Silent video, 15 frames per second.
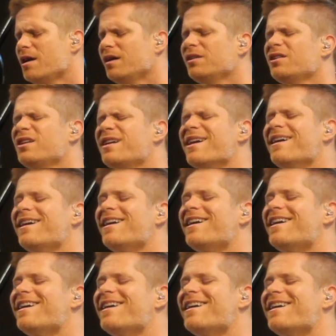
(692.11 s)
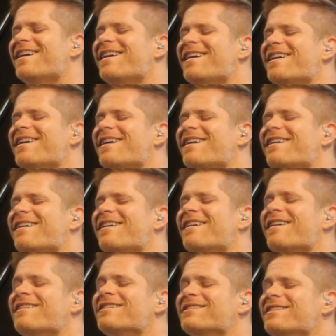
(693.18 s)
and
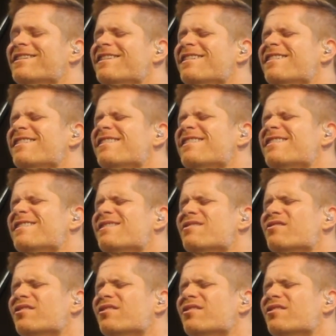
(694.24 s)
God is love.